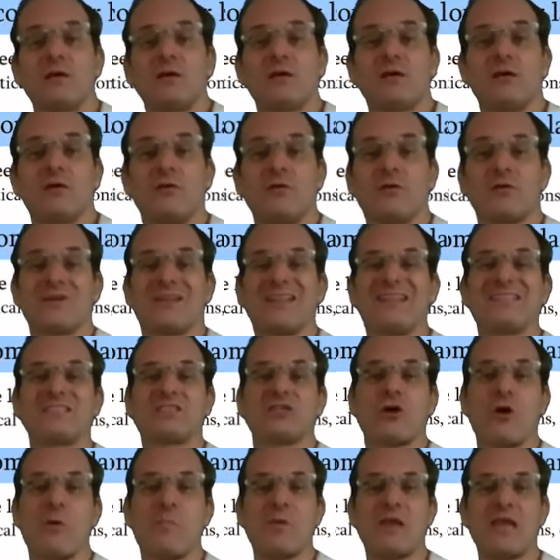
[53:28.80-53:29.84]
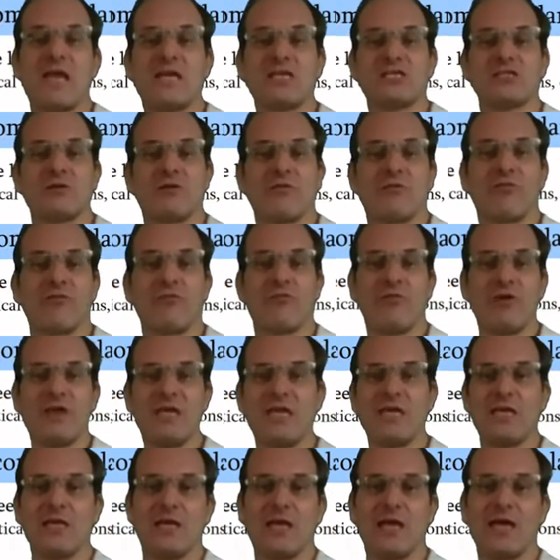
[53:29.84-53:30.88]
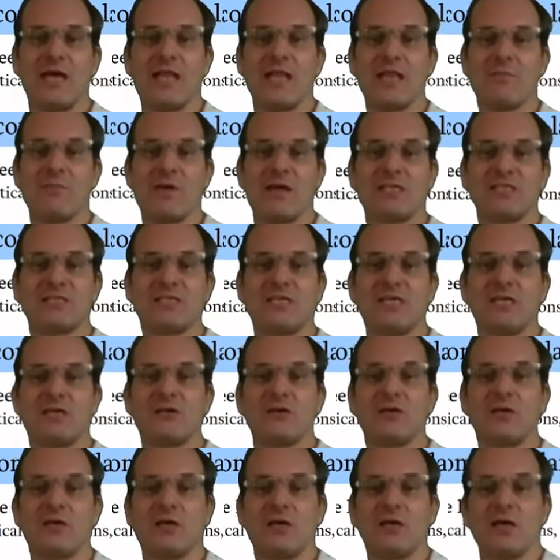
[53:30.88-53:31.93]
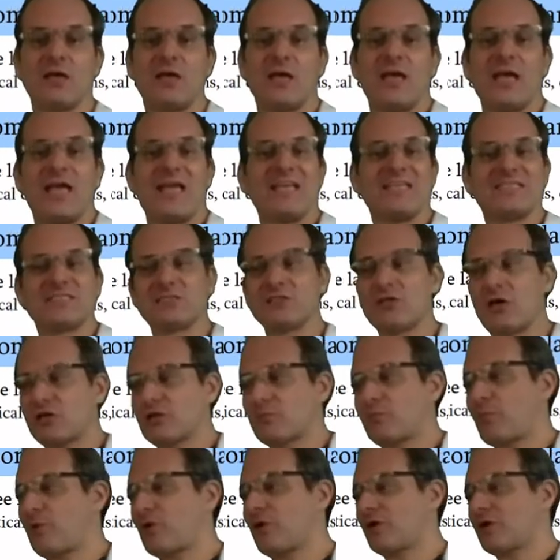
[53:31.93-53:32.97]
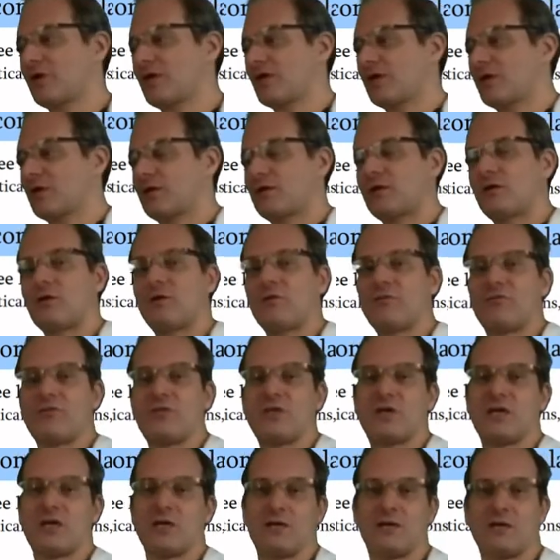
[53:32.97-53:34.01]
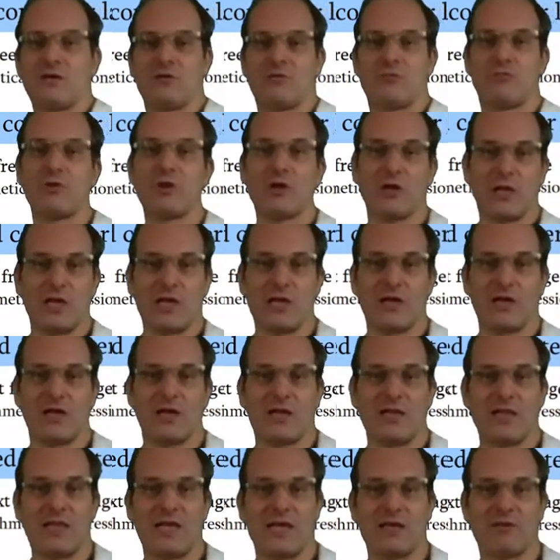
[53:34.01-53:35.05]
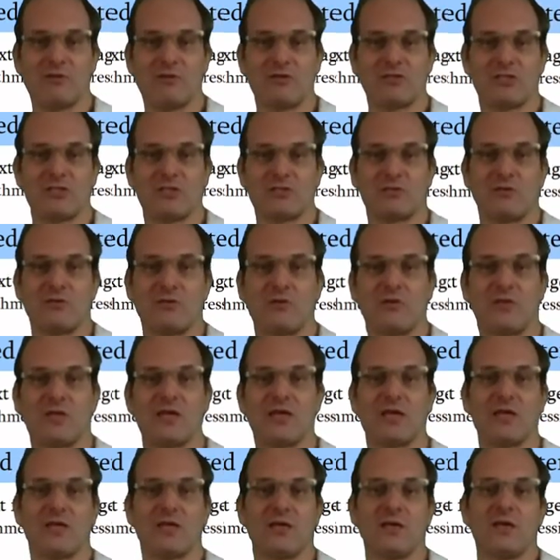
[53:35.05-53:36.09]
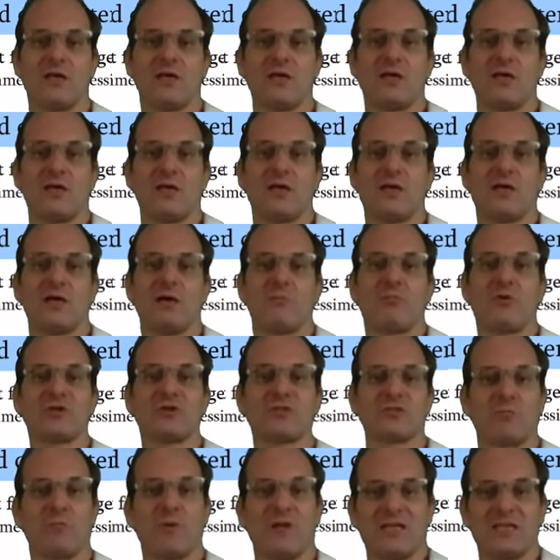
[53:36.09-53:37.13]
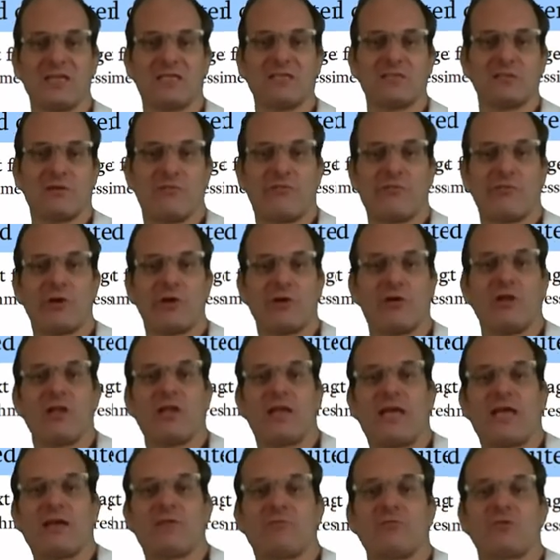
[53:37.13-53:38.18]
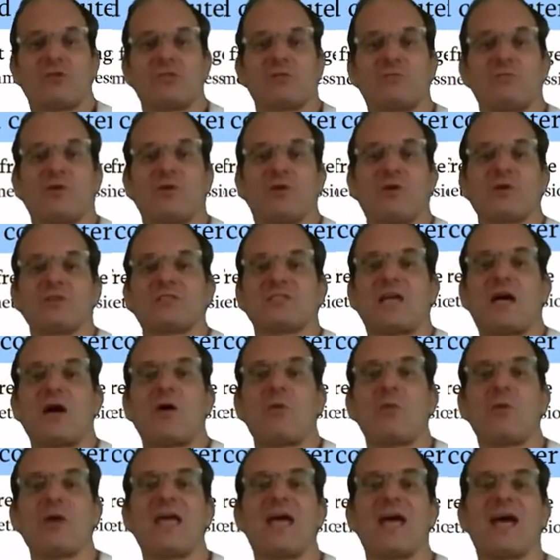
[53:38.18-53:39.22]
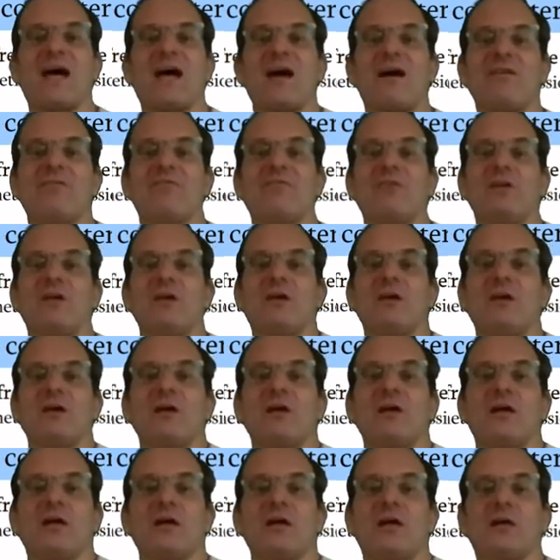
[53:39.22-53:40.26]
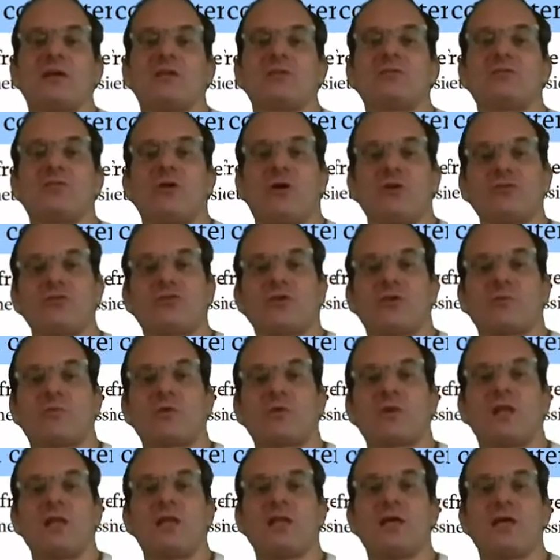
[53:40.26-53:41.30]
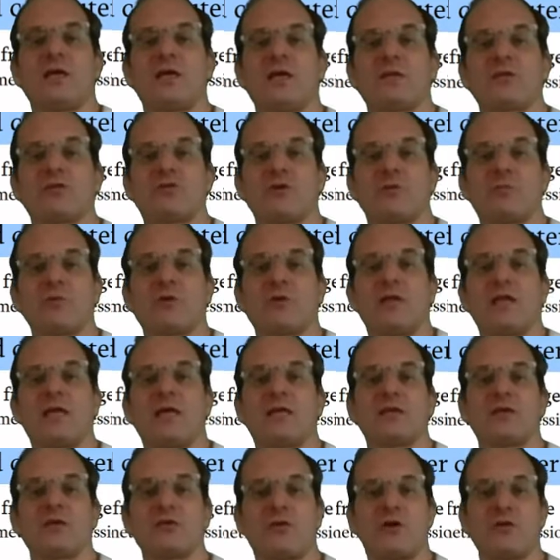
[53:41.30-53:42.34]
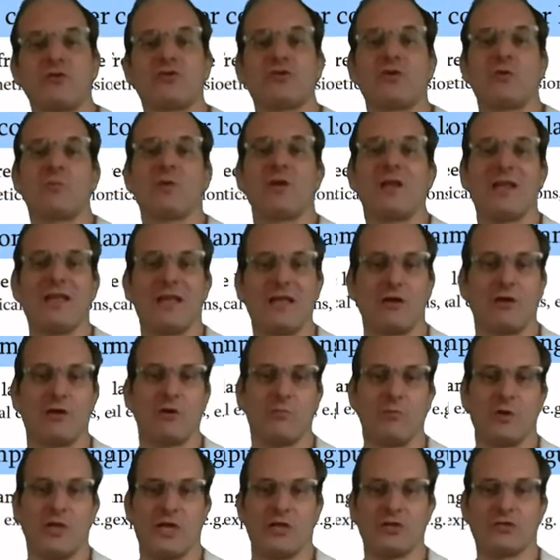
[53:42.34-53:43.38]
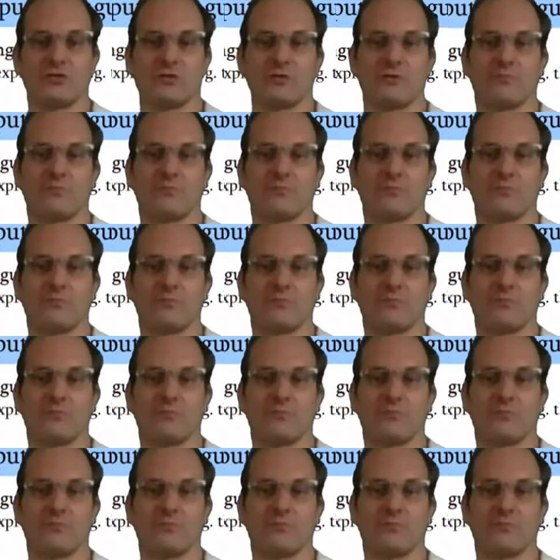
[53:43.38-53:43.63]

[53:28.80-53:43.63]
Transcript: or this combination of three elements here, is not part of the regular languages or the possibilities of regular languages, because now we have a non-terminal, a terminal, and a non-terminal in combination.